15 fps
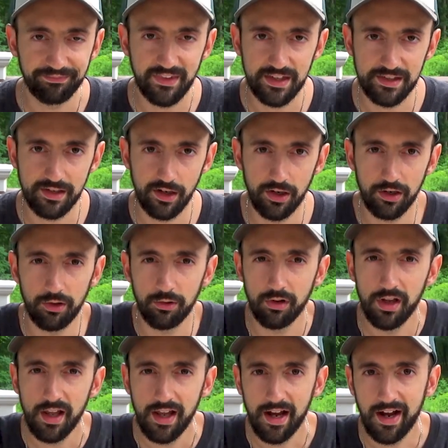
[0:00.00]
So
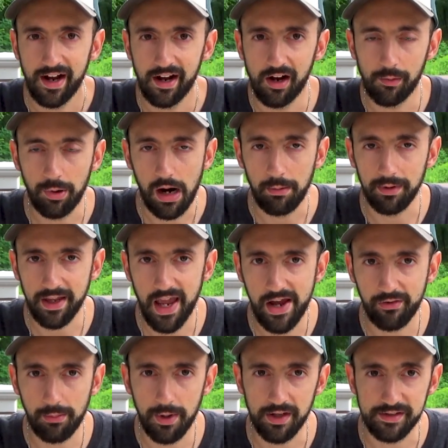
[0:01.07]
I'll probably have
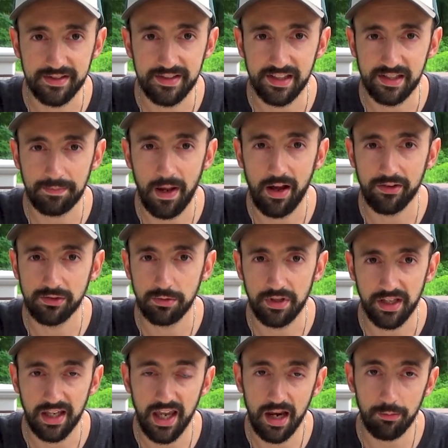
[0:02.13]
about 6 pounds worth
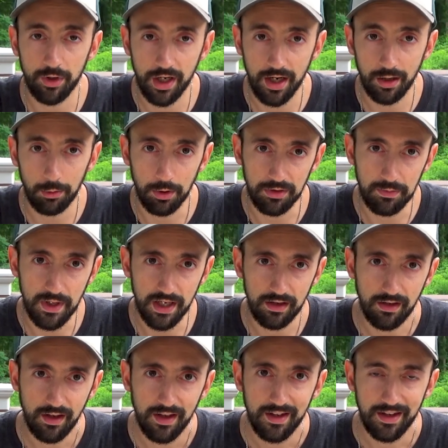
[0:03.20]
of camera gear with
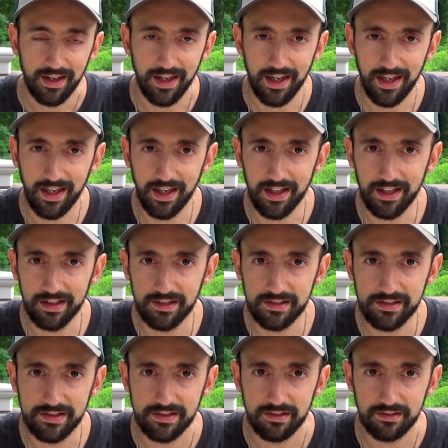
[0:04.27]
me,
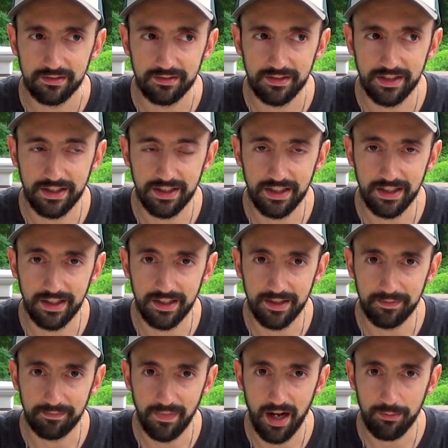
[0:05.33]
and
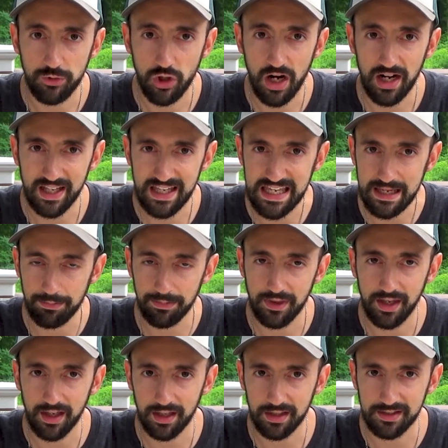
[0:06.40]
I'm trying to keep
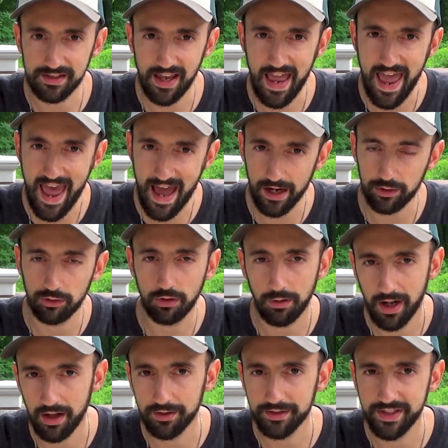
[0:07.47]
things at or
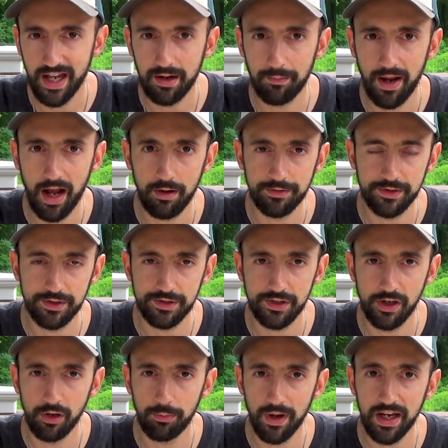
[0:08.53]
around 10 pounds or
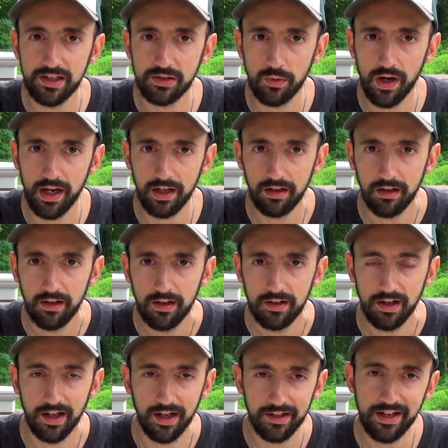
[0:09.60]
so base weight,
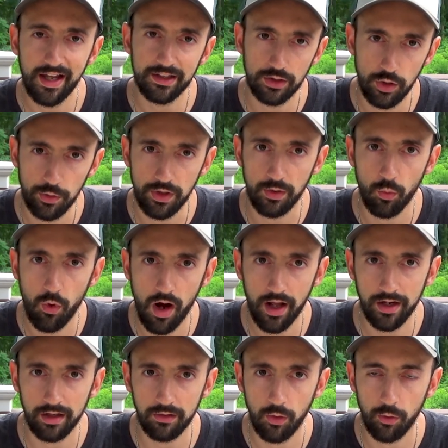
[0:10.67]
not including
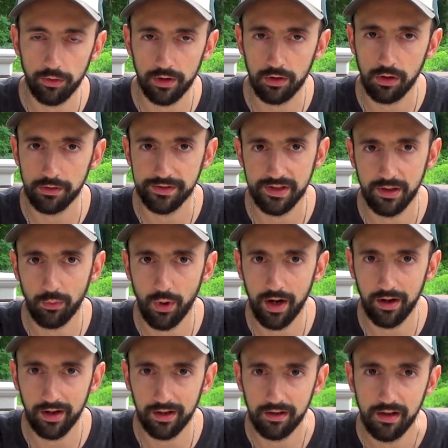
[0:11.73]
water or the clothes that I'm
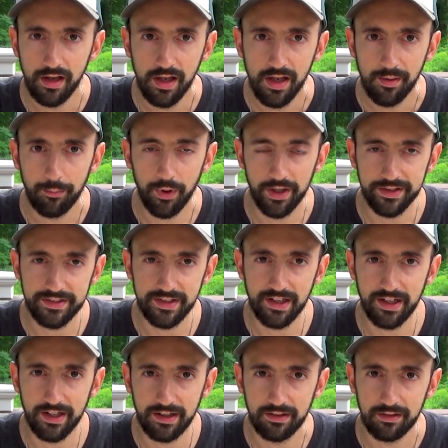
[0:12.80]
wearing, but
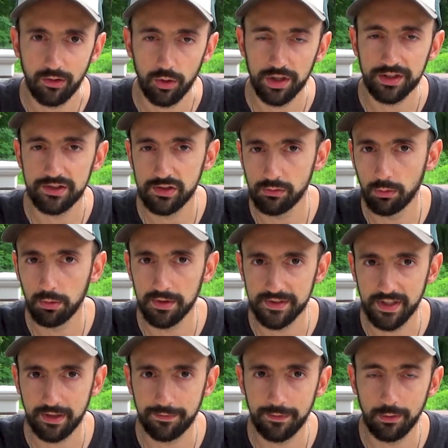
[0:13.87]
or consumables
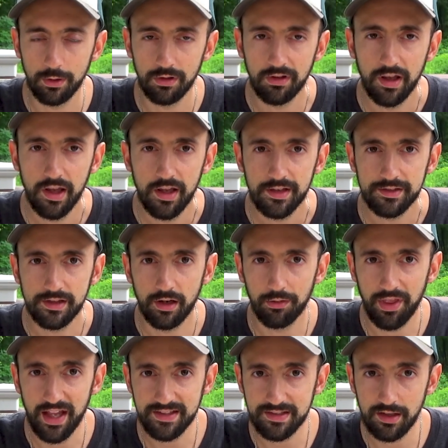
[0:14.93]
like fuel. So
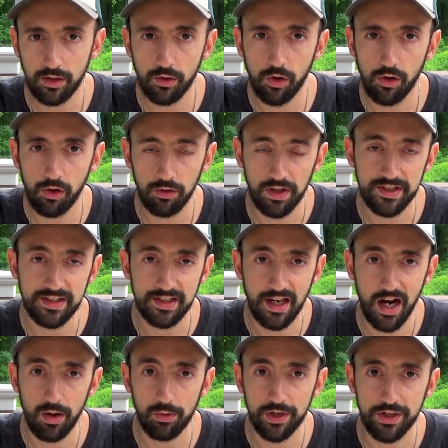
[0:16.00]
that's the goal. Let's see
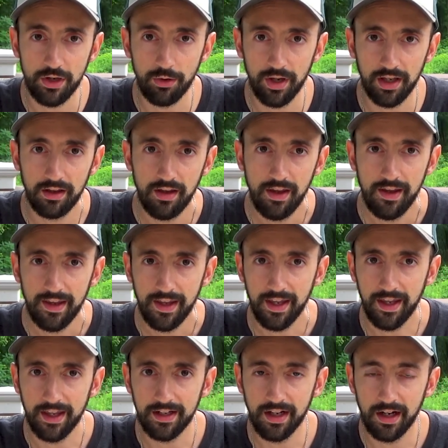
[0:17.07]
how we're doing,
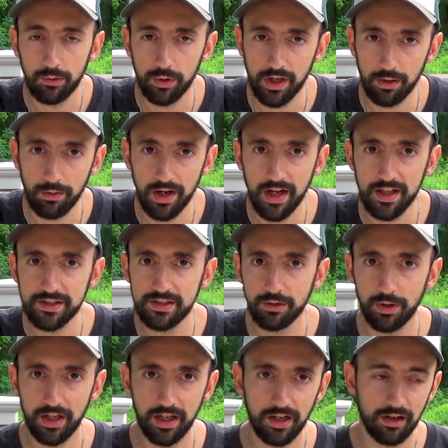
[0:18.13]
and we'll get right
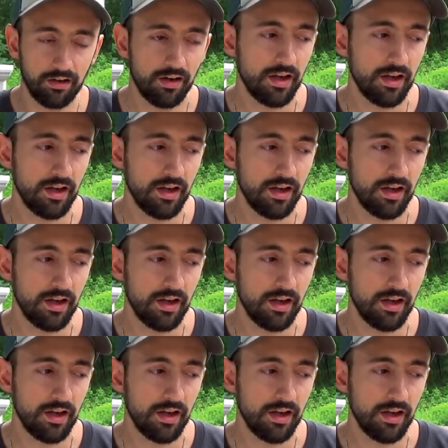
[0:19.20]
into it here.